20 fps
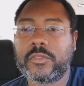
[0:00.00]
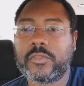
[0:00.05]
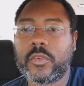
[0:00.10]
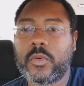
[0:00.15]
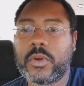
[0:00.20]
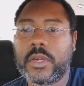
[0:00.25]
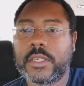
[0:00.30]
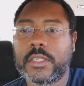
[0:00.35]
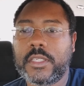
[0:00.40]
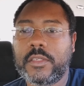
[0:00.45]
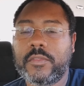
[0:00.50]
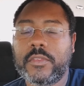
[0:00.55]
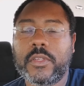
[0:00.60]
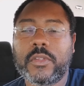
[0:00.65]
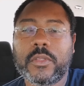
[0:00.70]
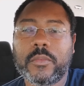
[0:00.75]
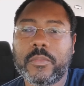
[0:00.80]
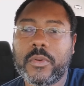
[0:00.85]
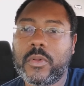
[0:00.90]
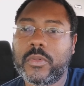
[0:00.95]
for it, even
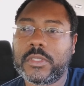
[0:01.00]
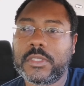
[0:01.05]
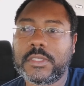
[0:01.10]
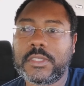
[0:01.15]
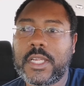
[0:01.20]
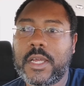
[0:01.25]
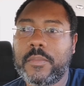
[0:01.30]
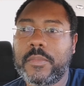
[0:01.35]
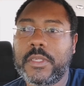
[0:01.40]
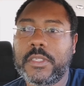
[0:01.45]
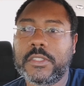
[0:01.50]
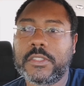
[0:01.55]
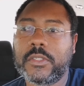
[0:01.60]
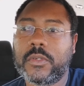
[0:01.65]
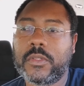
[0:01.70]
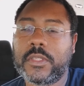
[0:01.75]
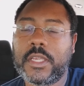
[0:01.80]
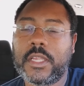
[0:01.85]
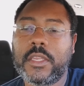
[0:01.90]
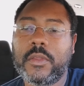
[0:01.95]
though the Bolt is not being
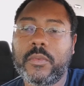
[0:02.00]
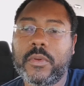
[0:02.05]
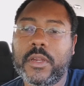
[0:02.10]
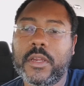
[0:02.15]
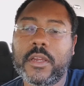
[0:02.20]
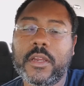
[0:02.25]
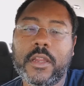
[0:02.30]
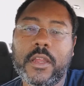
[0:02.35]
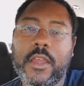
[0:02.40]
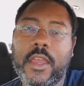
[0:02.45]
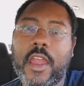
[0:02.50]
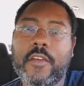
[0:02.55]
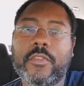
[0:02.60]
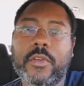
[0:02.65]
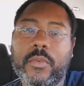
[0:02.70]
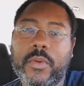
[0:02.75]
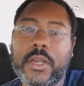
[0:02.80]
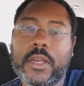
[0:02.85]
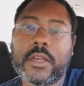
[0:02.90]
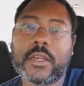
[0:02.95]
sold
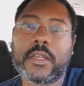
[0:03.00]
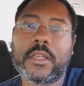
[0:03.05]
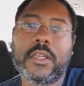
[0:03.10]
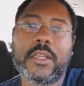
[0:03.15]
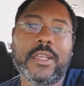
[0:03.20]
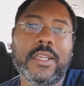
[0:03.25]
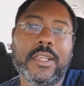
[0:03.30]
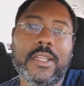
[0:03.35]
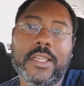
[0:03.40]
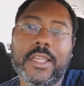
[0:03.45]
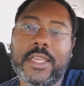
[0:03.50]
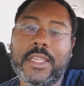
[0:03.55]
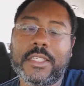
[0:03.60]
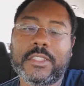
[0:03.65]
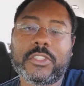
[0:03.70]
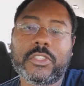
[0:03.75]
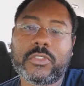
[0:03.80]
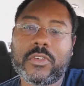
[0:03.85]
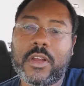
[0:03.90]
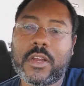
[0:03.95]
everywhere
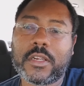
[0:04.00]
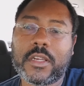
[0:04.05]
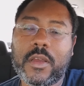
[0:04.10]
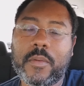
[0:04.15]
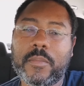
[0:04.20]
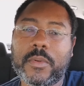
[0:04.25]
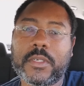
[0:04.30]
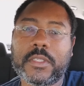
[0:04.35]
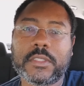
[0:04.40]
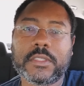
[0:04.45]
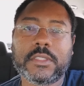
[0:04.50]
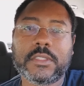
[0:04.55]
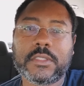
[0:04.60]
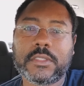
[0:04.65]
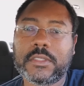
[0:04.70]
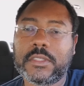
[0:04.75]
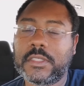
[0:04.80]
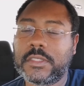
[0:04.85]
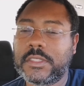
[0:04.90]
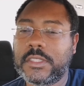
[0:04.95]
in strong
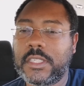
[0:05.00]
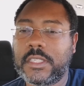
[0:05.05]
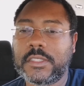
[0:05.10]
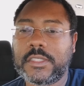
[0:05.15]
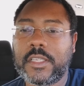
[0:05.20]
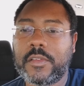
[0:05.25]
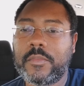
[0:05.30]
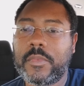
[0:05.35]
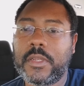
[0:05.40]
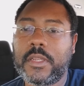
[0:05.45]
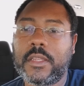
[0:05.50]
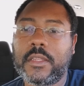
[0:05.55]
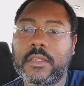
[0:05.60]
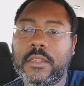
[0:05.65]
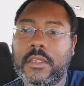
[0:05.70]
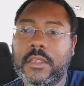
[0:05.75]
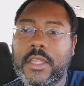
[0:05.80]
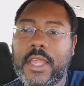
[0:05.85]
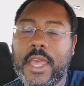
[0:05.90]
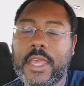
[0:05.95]
numbers. Their sales have been
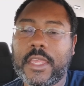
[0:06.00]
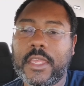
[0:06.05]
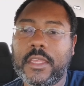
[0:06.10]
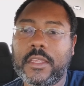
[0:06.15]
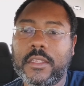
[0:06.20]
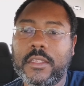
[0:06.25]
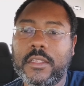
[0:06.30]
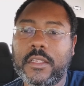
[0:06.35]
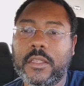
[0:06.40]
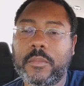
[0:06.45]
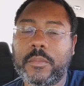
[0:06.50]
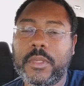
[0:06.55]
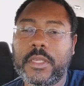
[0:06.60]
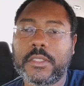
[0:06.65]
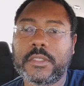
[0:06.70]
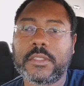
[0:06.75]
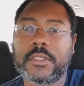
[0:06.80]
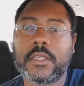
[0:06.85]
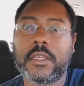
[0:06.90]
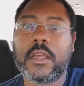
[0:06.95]
lagging a little
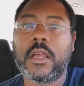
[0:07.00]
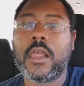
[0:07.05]
bit.